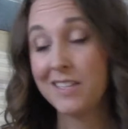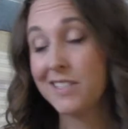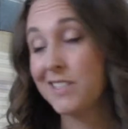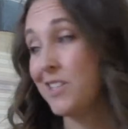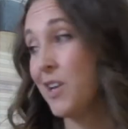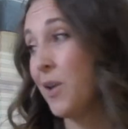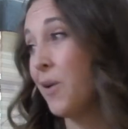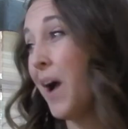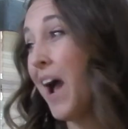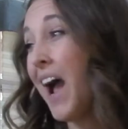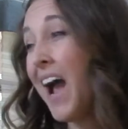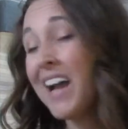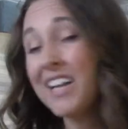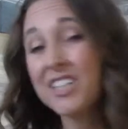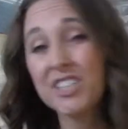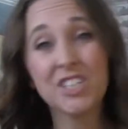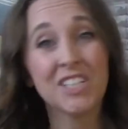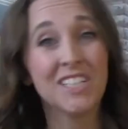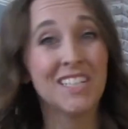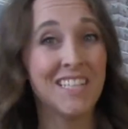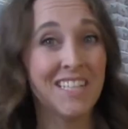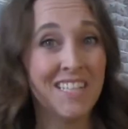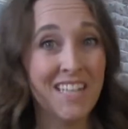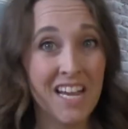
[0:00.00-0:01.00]
So
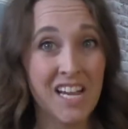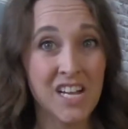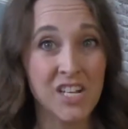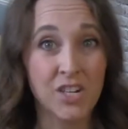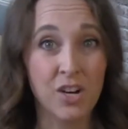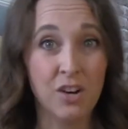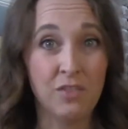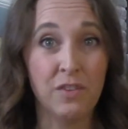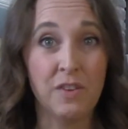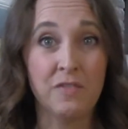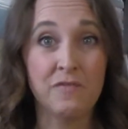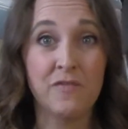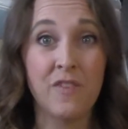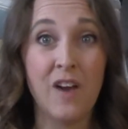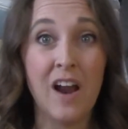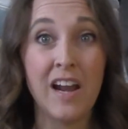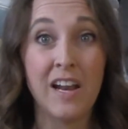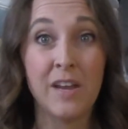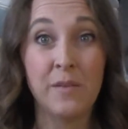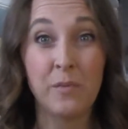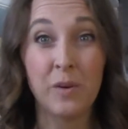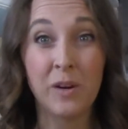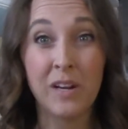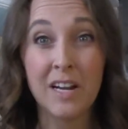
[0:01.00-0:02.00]
actually today on our Fun
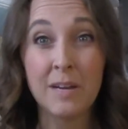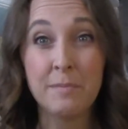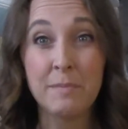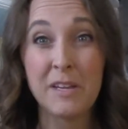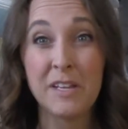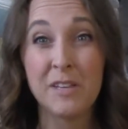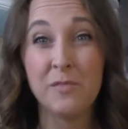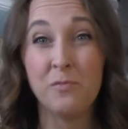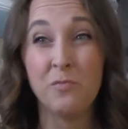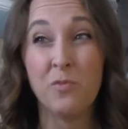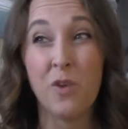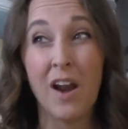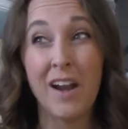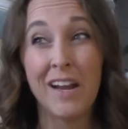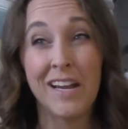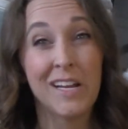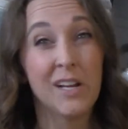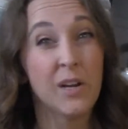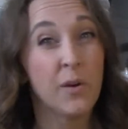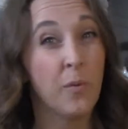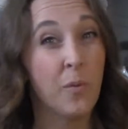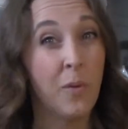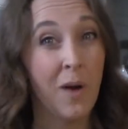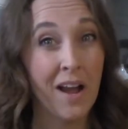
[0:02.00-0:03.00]
Friday, we're gonna be
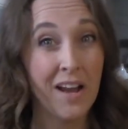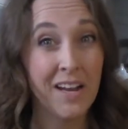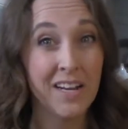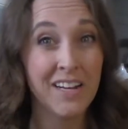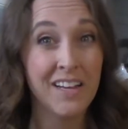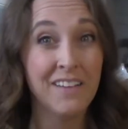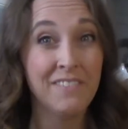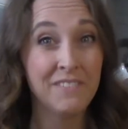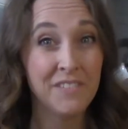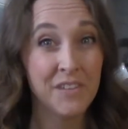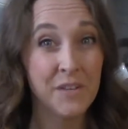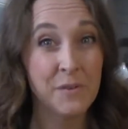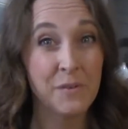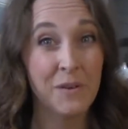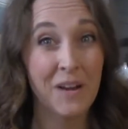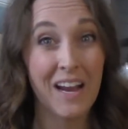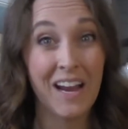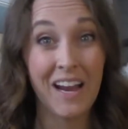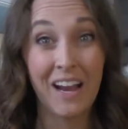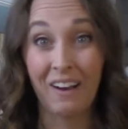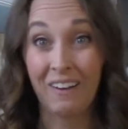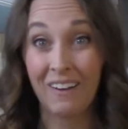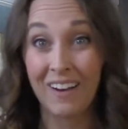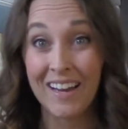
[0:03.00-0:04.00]
running quite a few
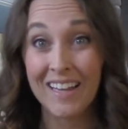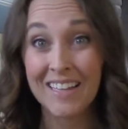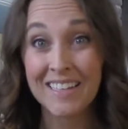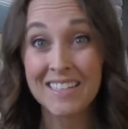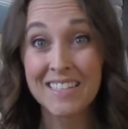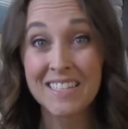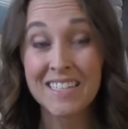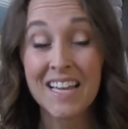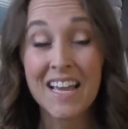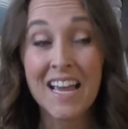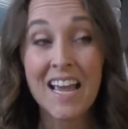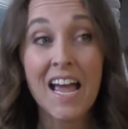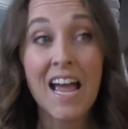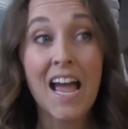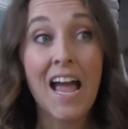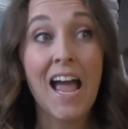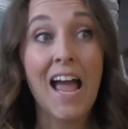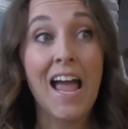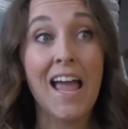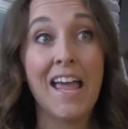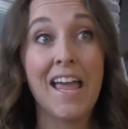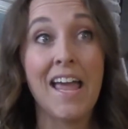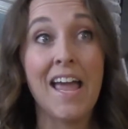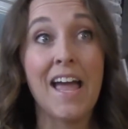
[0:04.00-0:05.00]
errands.
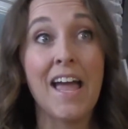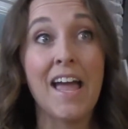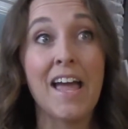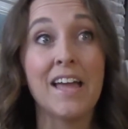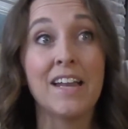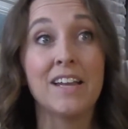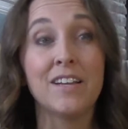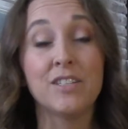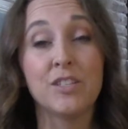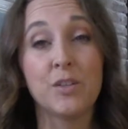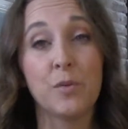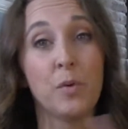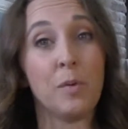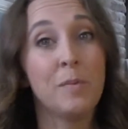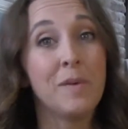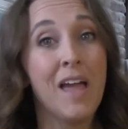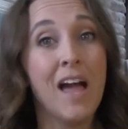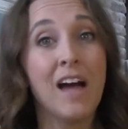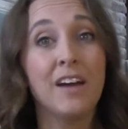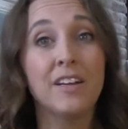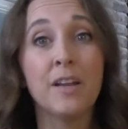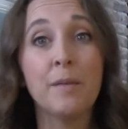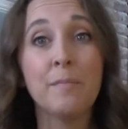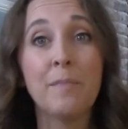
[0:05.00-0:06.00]
And so we'll be
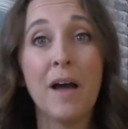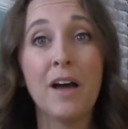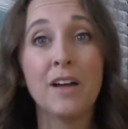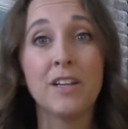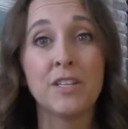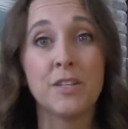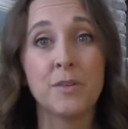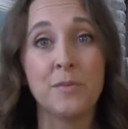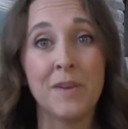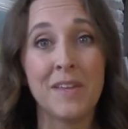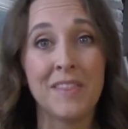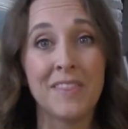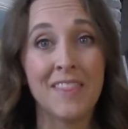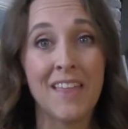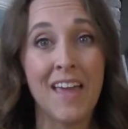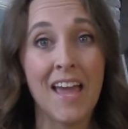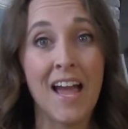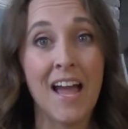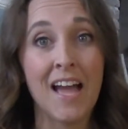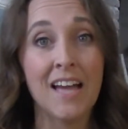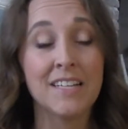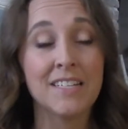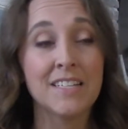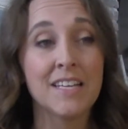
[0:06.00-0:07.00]
out and about doing
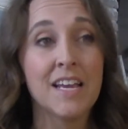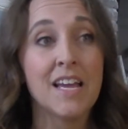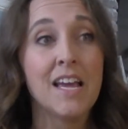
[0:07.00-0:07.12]
that.